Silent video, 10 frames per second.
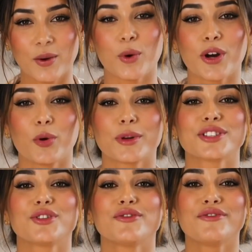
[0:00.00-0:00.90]
we're going
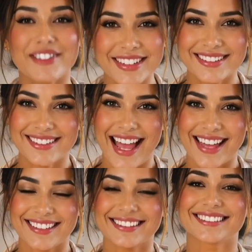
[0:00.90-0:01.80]
to fix that
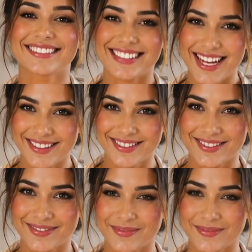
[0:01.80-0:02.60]
together.